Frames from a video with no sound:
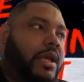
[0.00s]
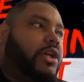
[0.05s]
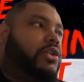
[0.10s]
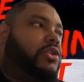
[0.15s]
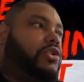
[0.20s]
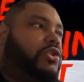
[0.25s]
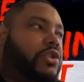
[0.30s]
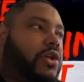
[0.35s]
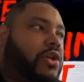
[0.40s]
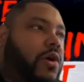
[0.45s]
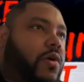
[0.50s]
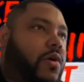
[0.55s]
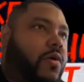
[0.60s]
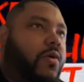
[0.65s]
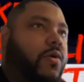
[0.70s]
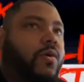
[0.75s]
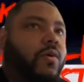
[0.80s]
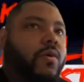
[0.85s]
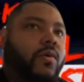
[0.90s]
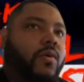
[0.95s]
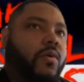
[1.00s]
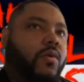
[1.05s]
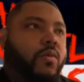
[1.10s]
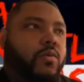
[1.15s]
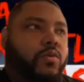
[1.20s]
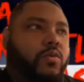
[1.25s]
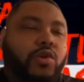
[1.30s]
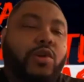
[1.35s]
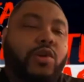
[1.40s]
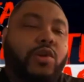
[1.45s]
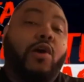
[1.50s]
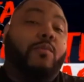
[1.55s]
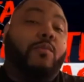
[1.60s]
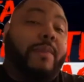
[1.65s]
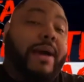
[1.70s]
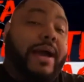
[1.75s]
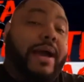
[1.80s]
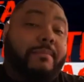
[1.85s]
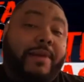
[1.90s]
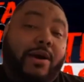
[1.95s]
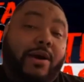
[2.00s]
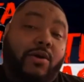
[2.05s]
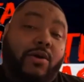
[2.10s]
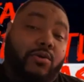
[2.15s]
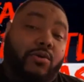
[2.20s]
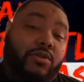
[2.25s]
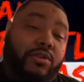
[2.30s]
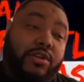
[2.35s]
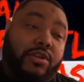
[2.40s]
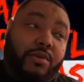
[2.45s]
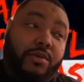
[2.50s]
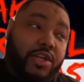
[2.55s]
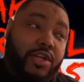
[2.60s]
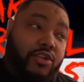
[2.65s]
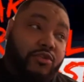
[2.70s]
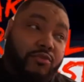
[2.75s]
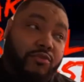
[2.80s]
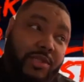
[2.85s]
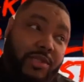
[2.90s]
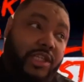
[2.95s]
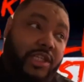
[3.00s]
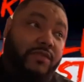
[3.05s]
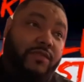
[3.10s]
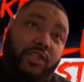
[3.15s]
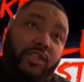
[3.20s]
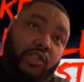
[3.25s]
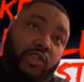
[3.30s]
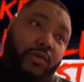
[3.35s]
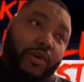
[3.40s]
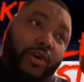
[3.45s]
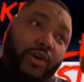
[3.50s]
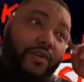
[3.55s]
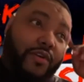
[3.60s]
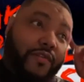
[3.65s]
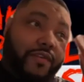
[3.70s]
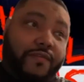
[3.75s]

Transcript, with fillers: So, you know, my, my whole theory is believe in the swerve.